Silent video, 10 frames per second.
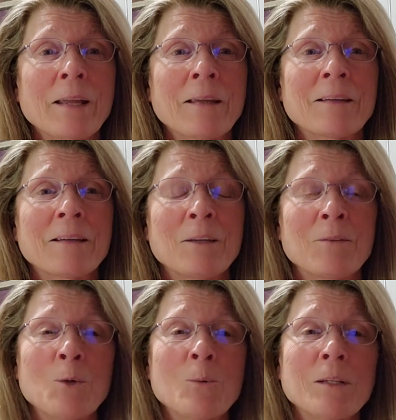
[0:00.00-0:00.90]
and if
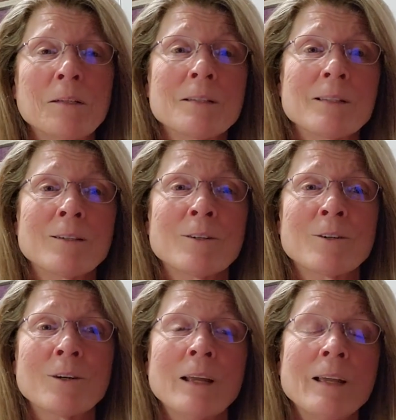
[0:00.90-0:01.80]
you would
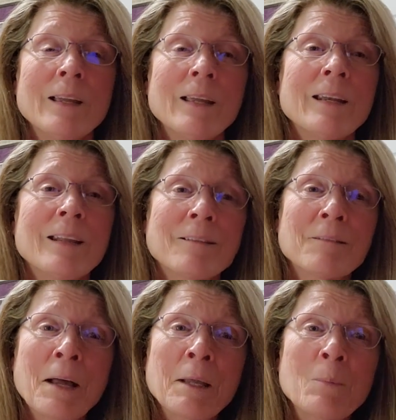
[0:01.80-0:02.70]
consider hitting the
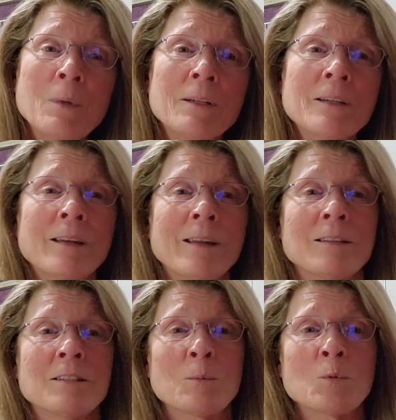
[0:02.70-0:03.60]
like button
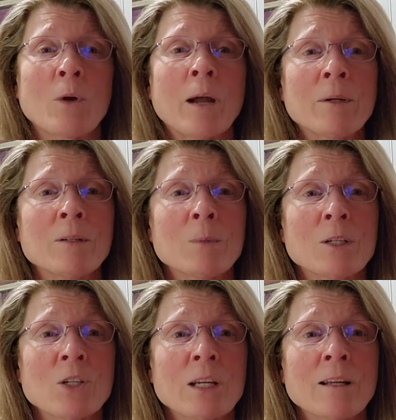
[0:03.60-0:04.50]
and subscribing to my
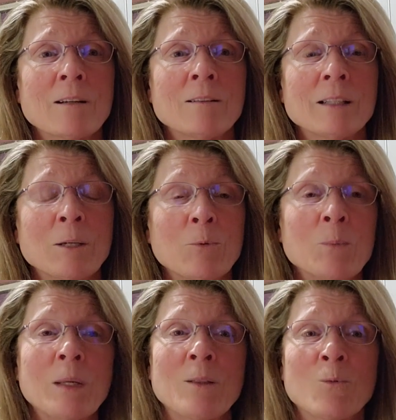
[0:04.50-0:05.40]
channel, it would
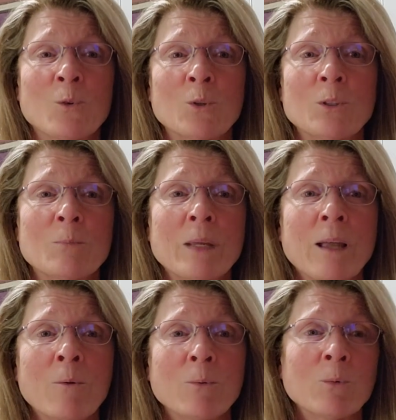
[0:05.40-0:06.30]
mean the world to me.
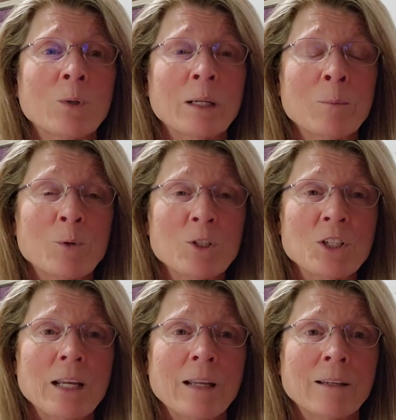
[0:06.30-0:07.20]
I would really
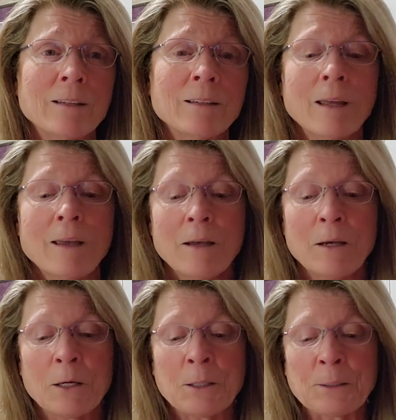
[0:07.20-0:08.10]
appreciate it.
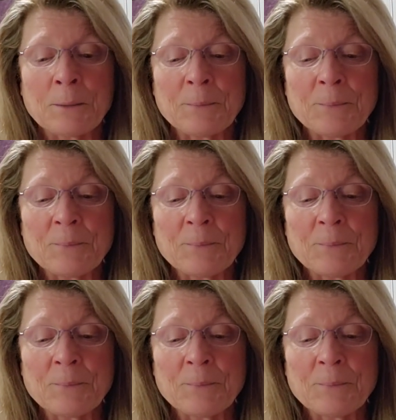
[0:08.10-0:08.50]
Um,